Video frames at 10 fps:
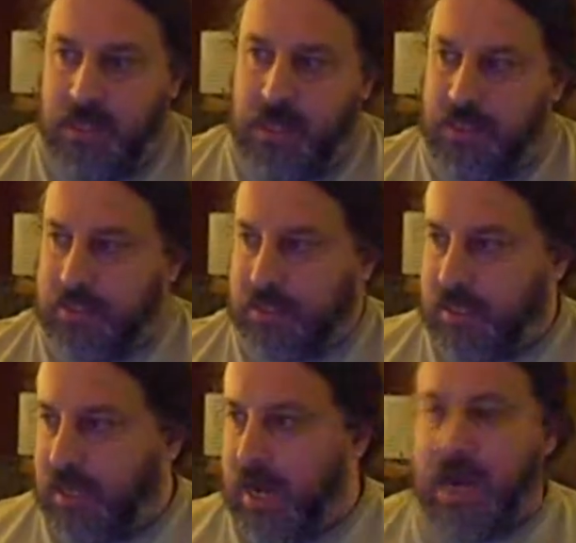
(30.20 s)
yeah, this
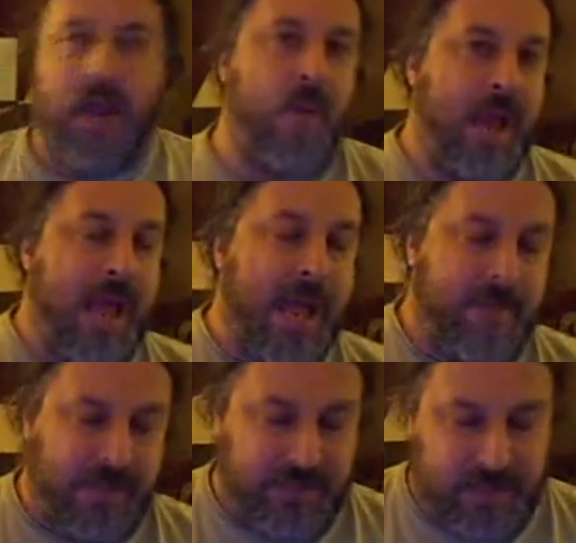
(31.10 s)
kind of what
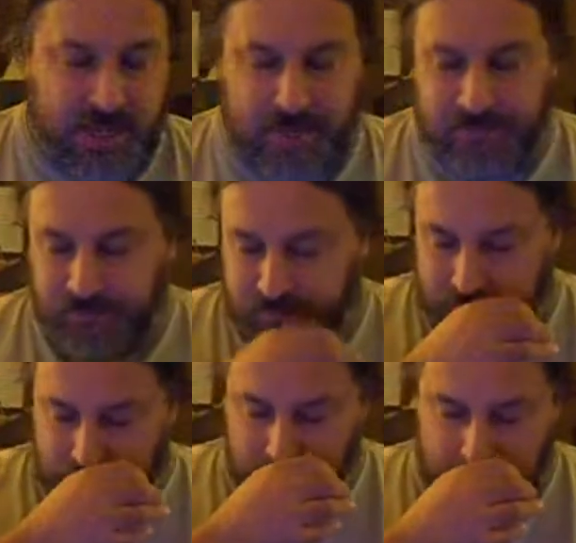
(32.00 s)
happens uh,
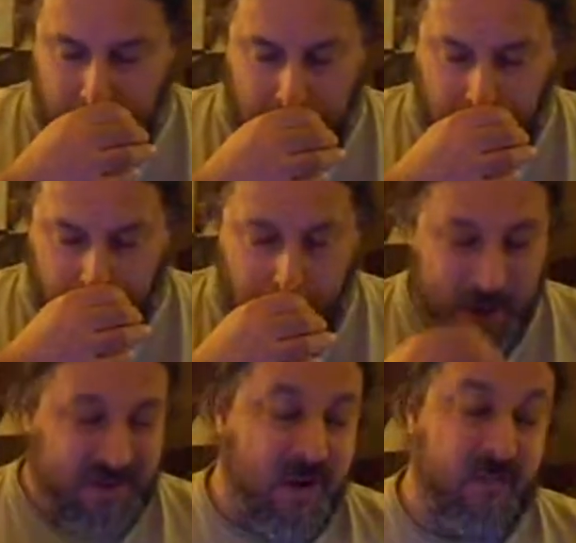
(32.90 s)

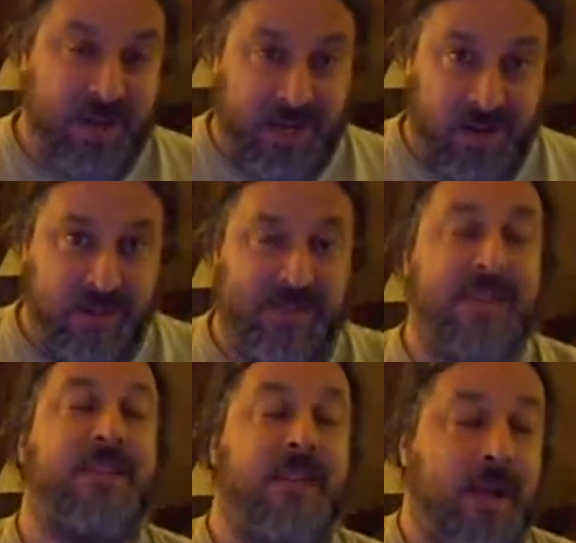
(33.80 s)
uh, over here is
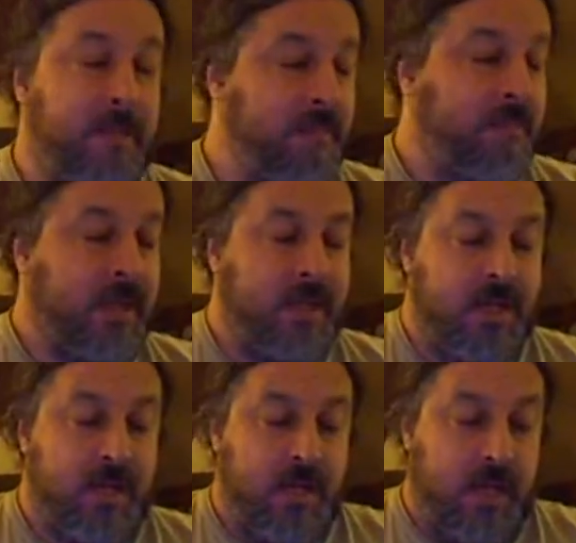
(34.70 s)
that
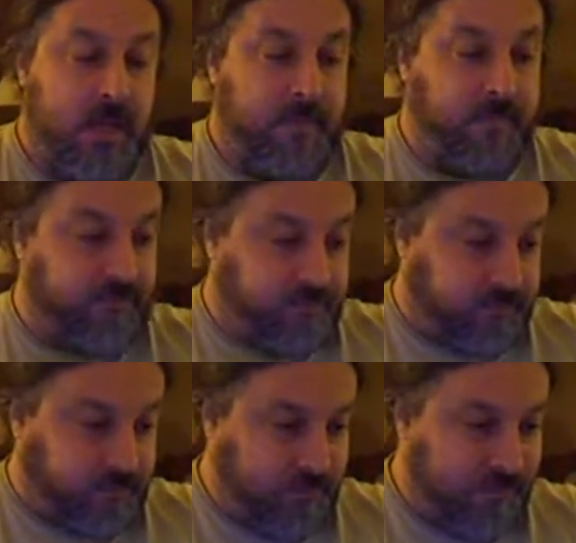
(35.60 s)
uh,
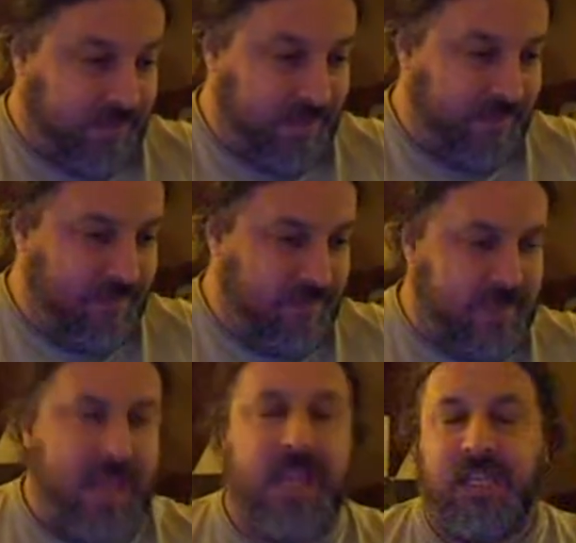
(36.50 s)

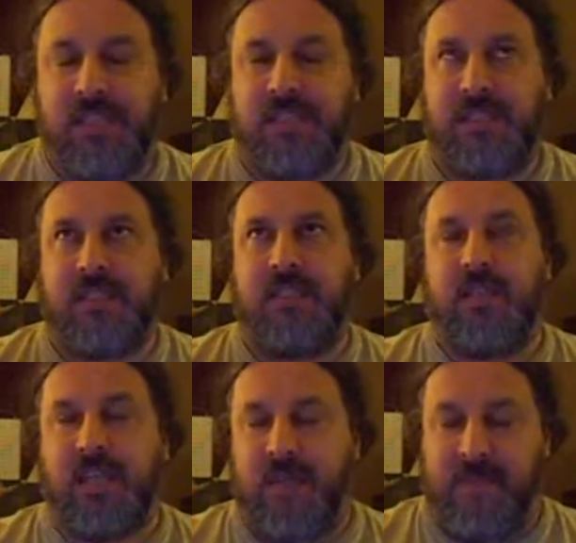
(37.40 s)
days
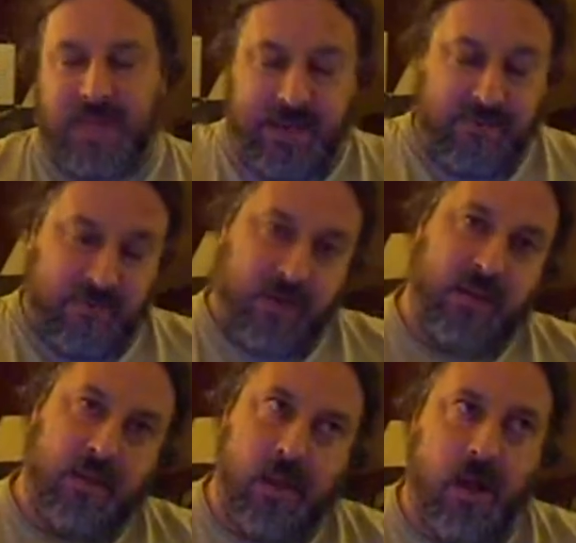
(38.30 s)
can be
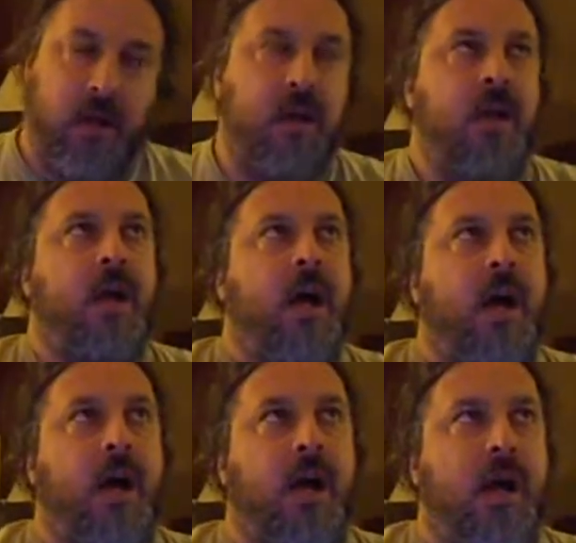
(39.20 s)
very long.
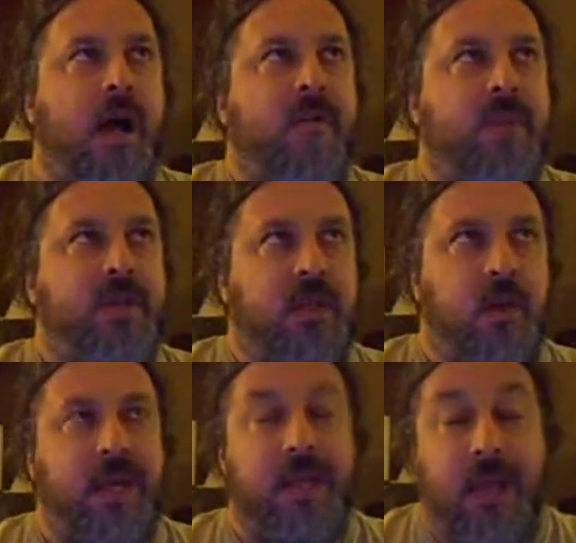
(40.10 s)
I've been
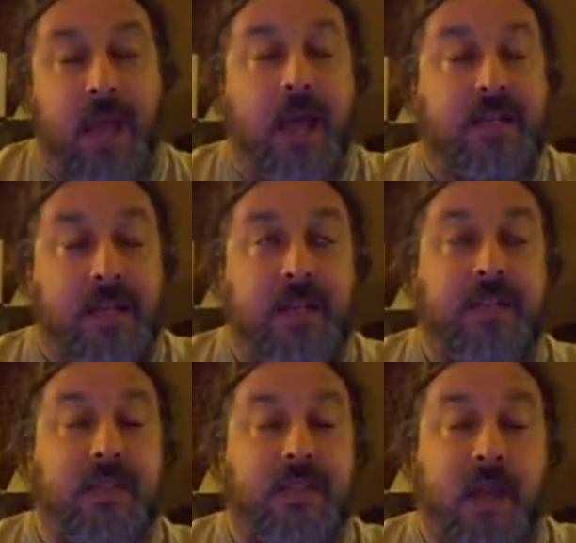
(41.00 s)
doing, actually
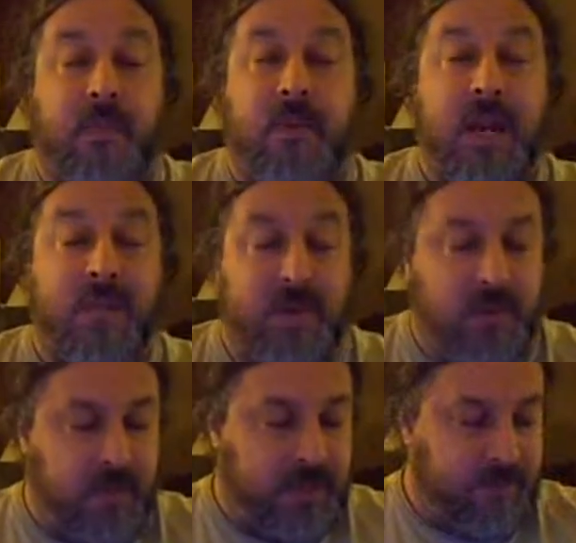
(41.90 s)
since the upgrade, I've been
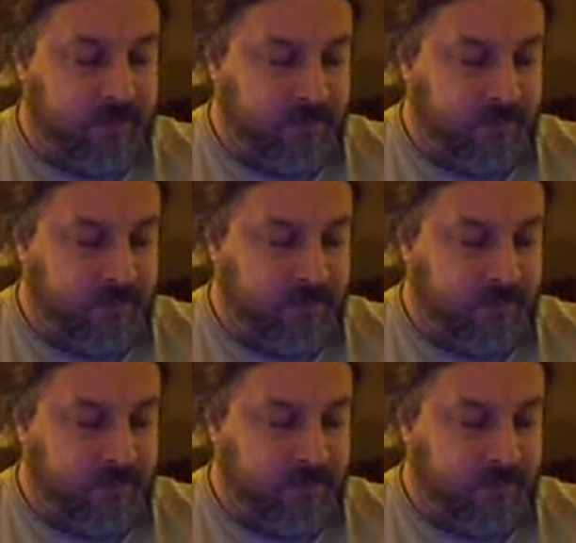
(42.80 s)
doing